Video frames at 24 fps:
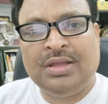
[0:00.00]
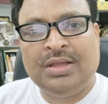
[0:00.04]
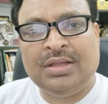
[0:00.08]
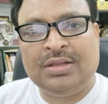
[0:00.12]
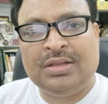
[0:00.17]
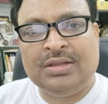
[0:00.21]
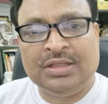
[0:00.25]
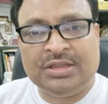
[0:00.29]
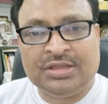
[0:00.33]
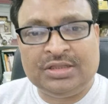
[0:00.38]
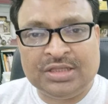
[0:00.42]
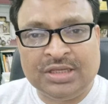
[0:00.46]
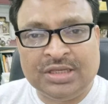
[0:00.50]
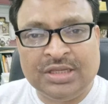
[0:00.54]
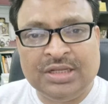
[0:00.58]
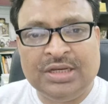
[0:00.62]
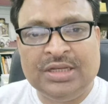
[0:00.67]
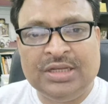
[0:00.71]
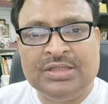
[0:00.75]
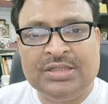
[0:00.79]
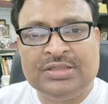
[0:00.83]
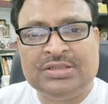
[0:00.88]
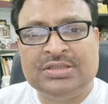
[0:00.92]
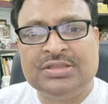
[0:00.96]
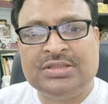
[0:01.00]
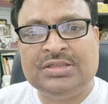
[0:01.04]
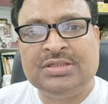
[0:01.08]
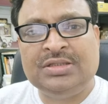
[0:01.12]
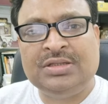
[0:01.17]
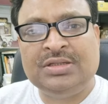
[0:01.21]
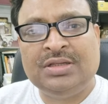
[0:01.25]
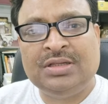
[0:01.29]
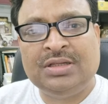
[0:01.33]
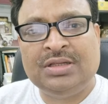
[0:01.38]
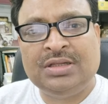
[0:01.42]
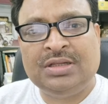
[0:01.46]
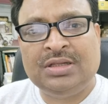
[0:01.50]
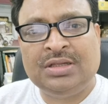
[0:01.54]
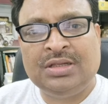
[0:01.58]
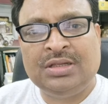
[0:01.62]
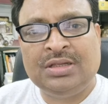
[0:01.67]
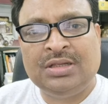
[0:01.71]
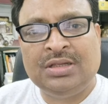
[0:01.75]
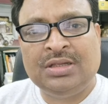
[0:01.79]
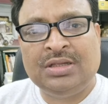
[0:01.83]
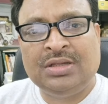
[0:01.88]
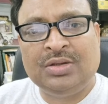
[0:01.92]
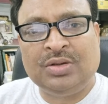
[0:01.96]
The theories,
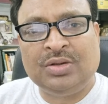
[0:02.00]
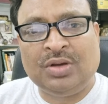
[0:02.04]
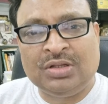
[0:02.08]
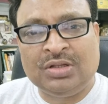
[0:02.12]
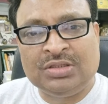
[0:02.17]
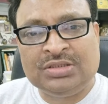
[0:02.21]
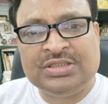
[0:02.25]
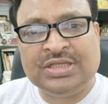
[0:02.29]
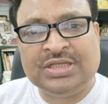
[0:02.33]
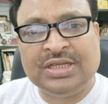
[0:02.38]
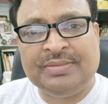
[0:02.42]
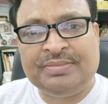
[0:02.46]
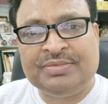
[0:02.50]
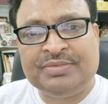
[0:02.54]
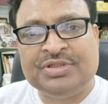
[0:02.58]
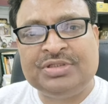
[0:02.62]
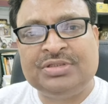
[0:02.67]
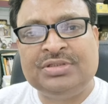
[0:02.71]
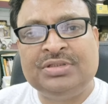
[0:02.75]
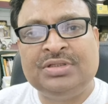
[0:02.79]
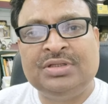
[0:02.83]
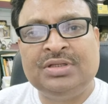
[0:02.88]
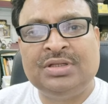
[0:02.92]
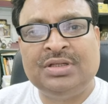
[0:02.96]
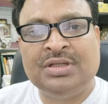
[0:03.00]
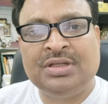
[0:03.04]
concepts